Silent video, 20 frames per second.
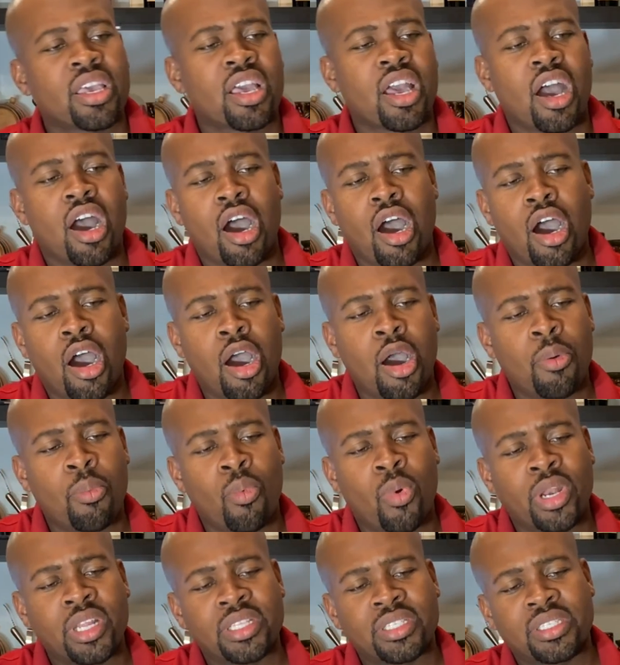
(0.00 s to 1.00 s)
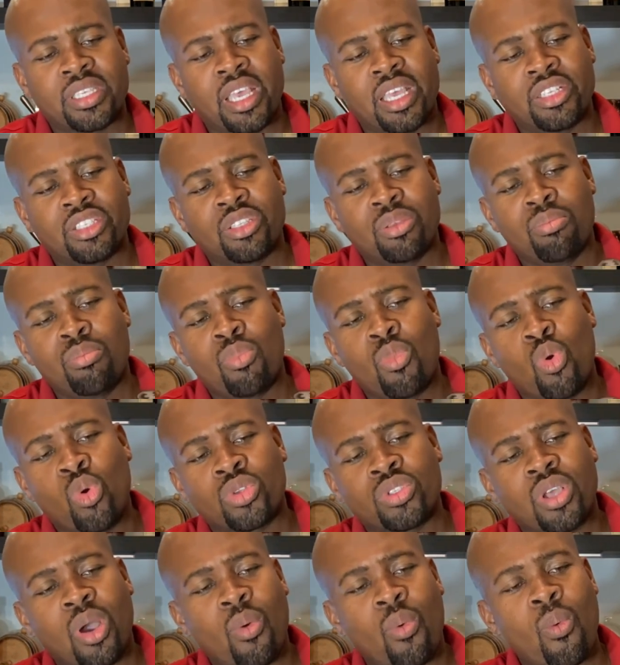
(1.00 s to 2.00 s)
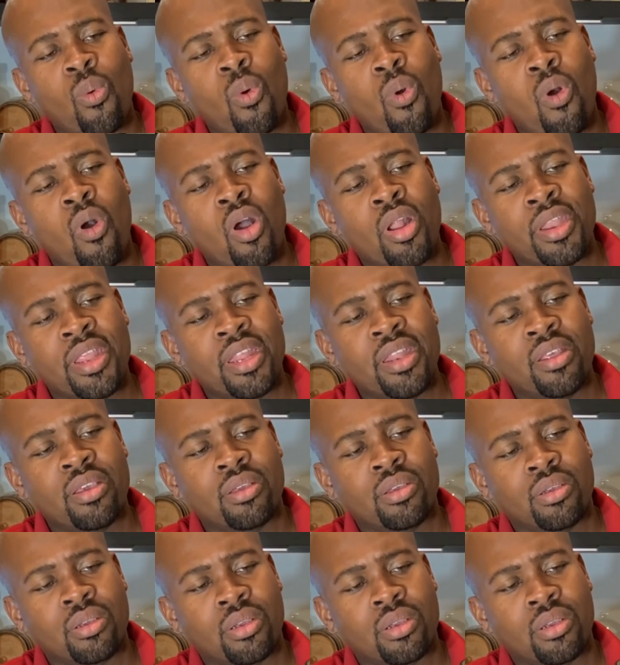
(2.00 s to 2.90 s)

What it says, the most awarded,